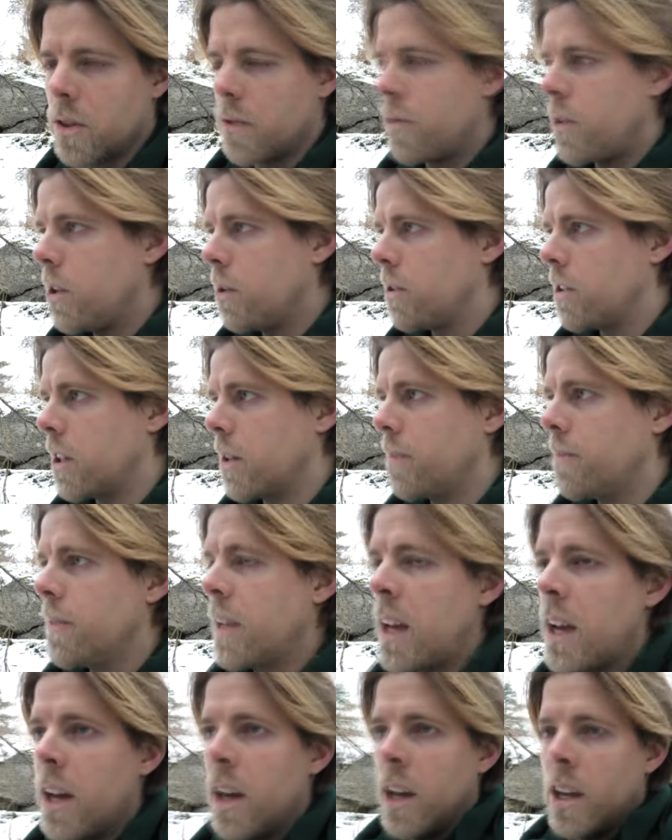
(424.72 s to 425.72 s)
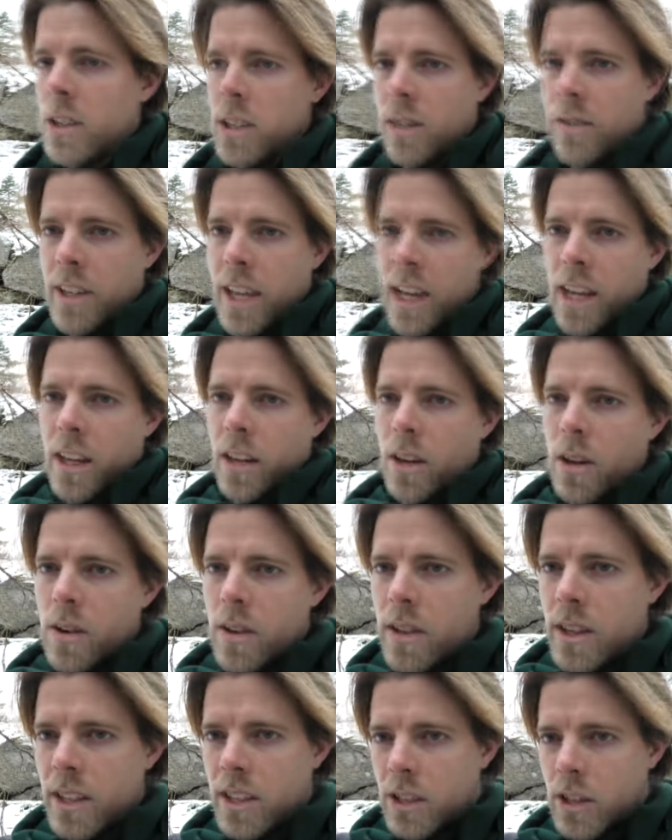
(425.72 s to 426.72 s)
the future. So I've taken
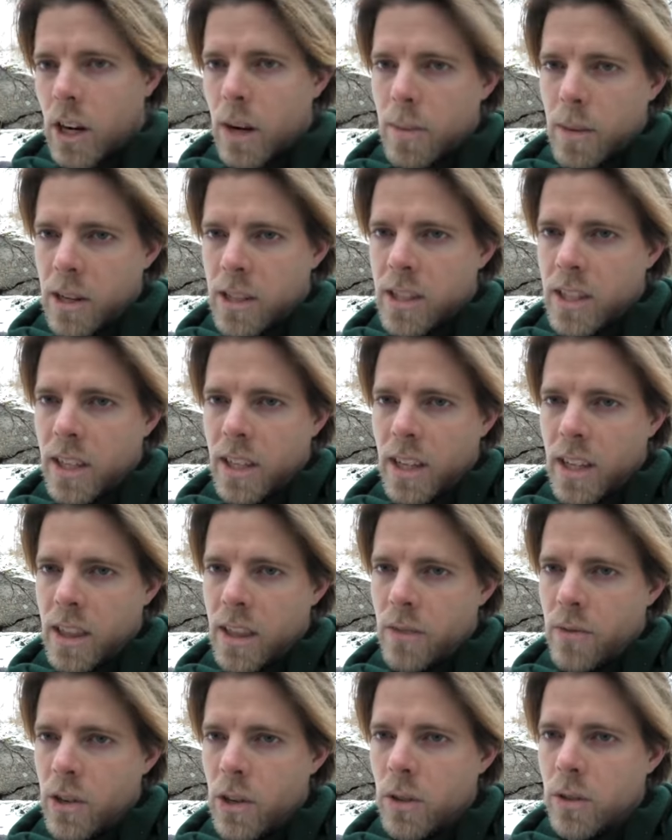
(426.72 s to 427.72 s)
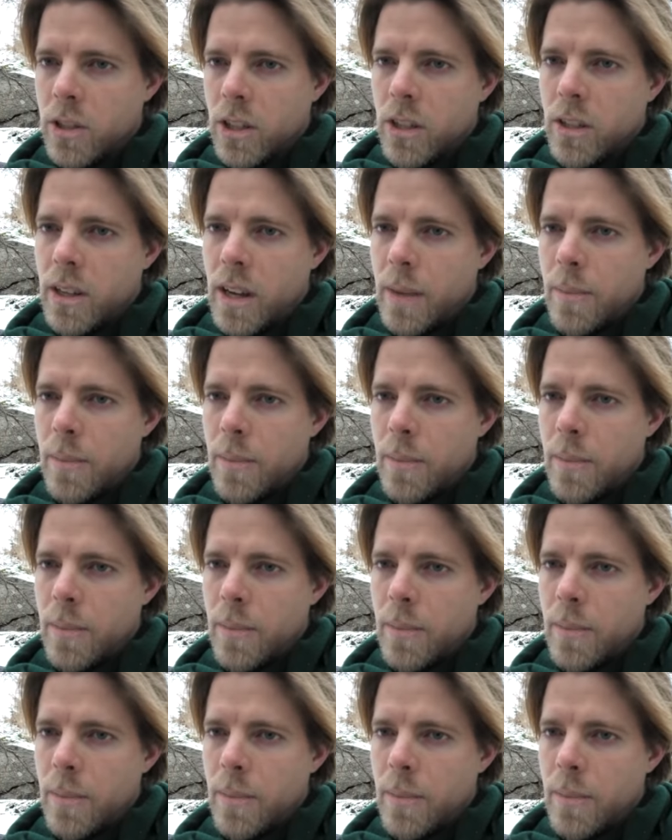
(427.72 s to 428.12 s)
all of these troubles in the future,